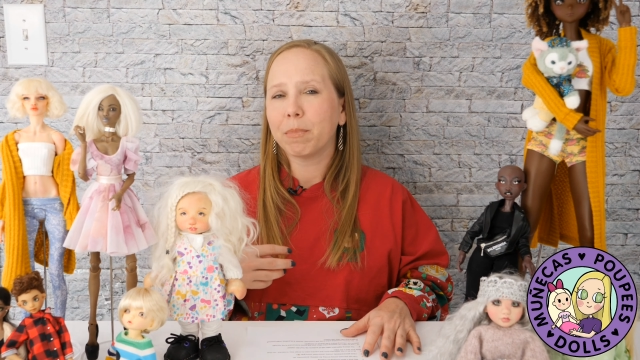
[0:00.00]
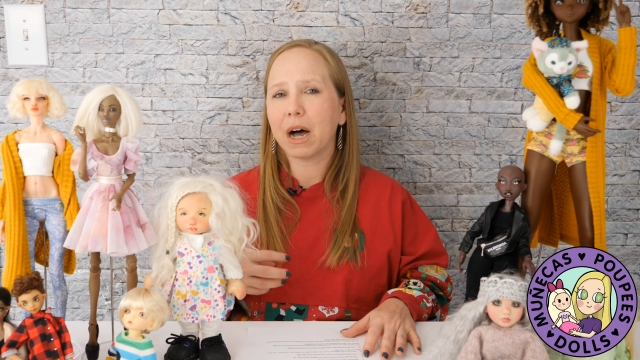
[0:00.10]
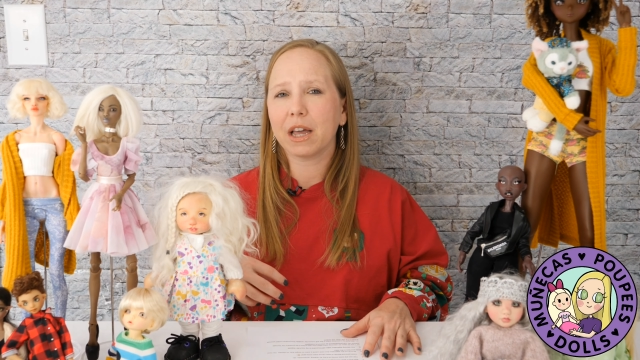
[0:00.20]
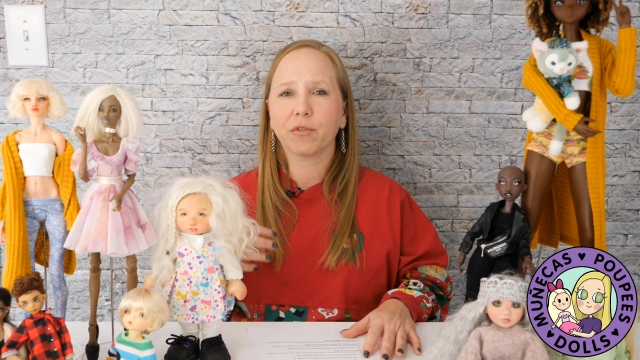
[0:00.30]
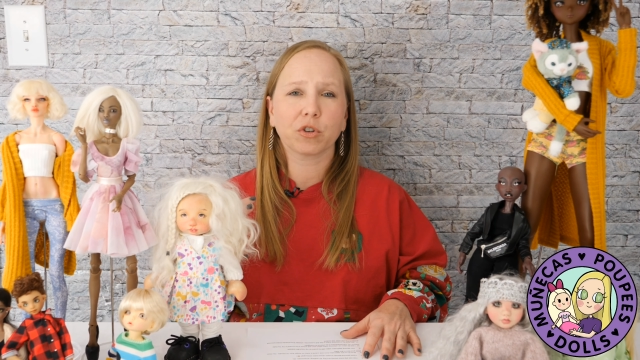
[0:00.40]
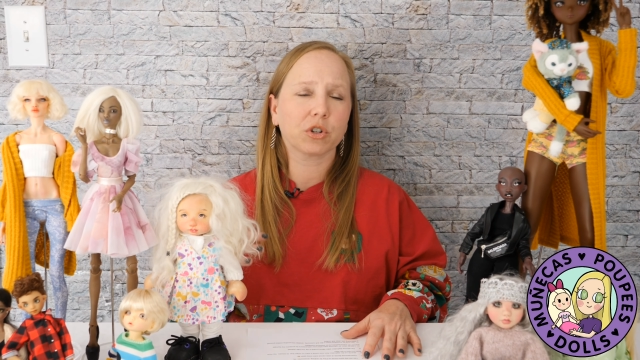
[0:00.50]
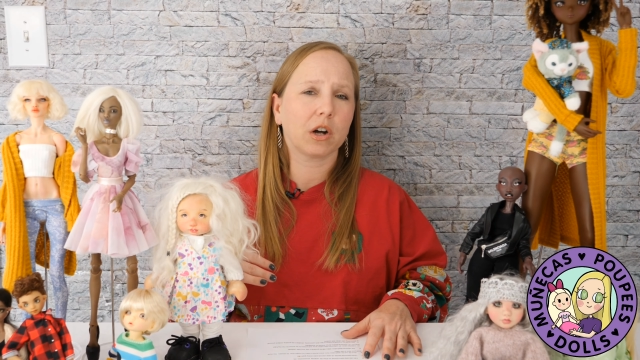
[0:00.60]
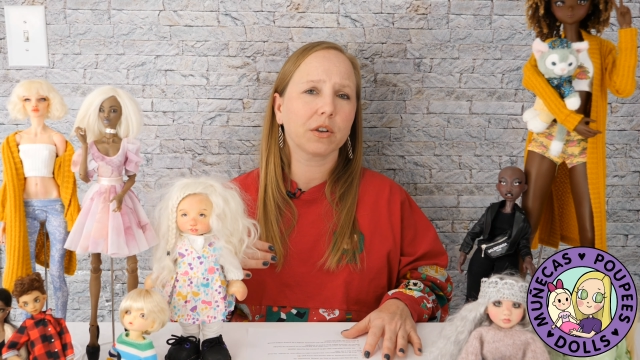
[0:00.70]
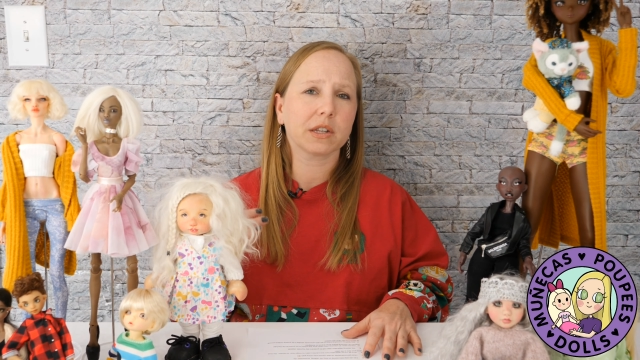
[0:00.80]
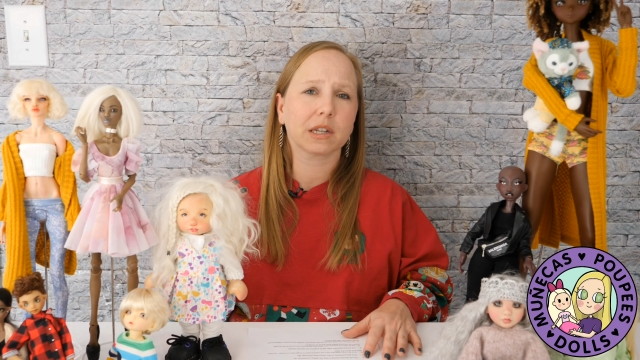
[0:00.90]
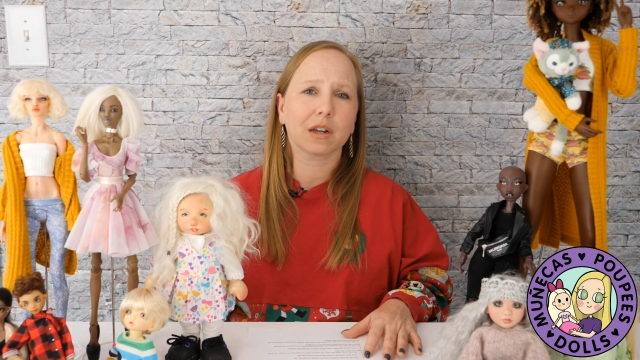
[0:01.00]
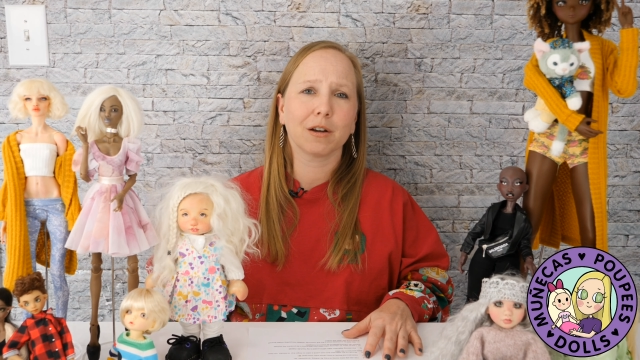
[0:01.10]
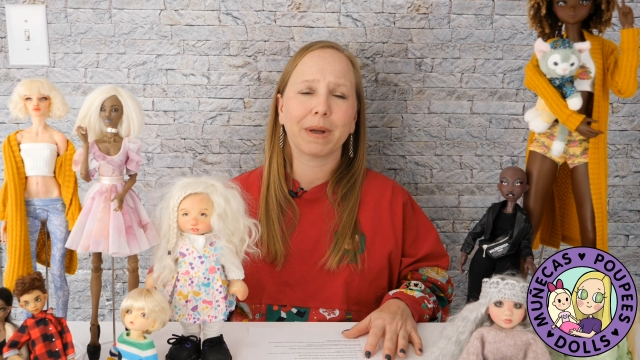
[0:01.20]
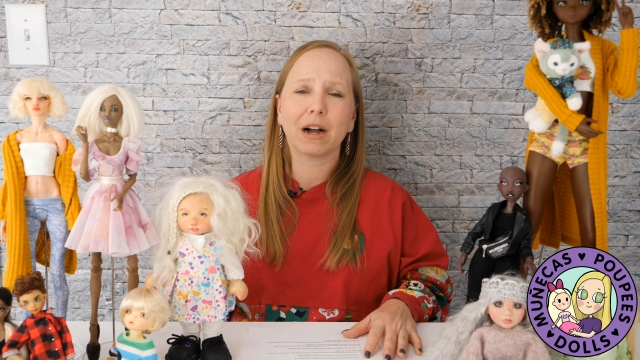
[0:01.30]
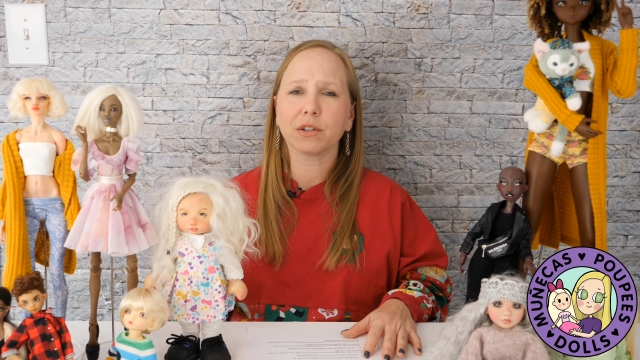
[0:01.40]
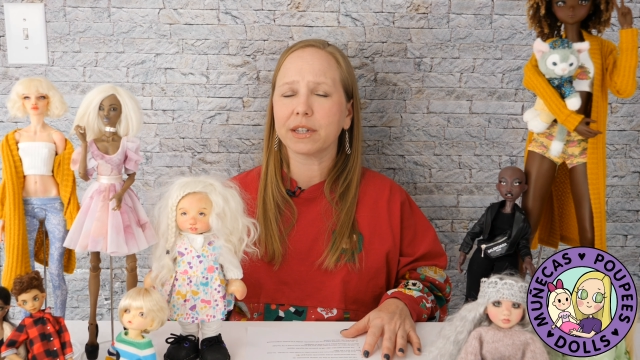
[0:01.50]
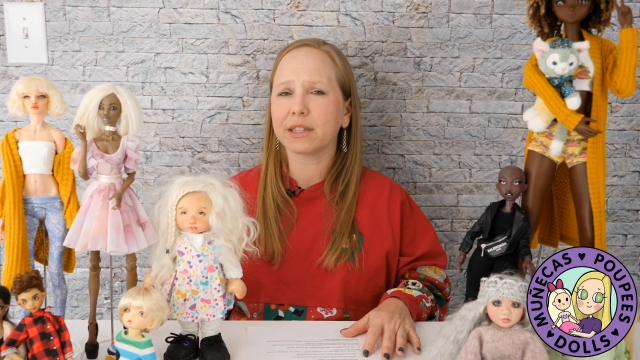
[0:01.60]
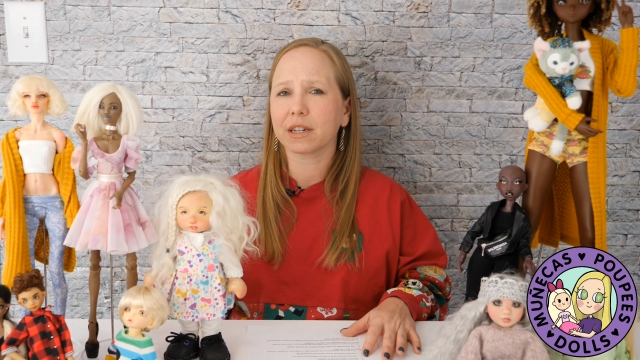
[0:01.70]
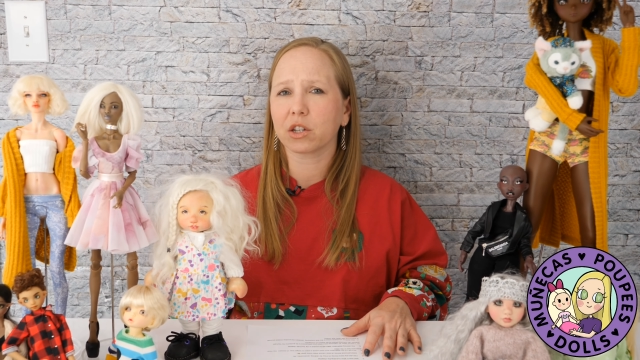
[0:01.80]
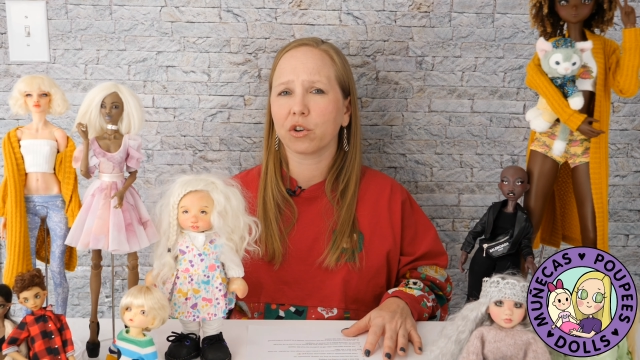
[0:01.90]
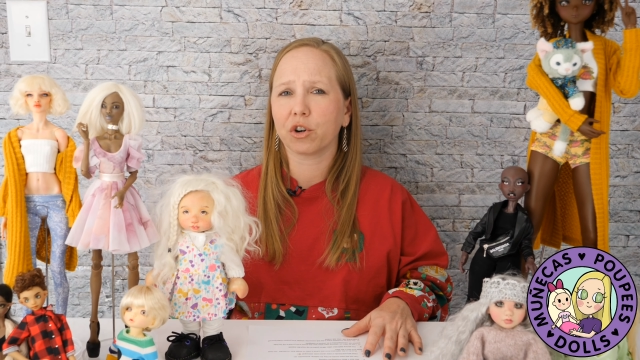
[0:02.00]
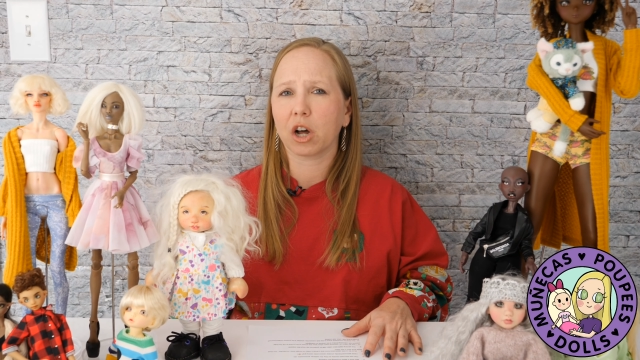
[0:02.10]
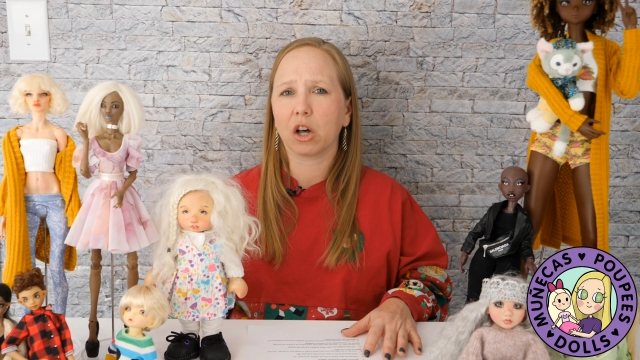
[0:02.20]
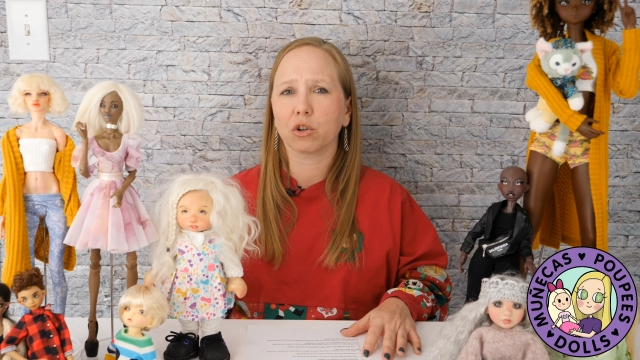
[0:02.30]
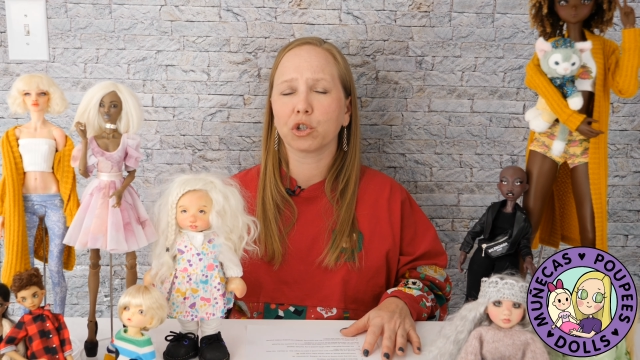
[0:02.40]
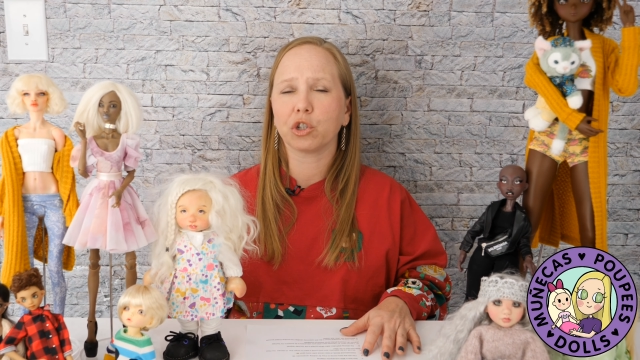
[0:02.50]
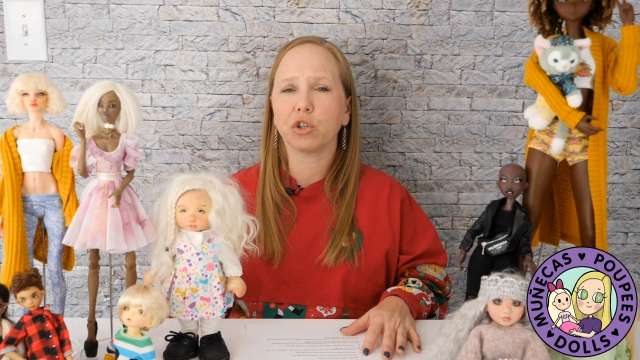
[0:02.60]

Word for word: but if your doll doesn't come out to six hundred dollars,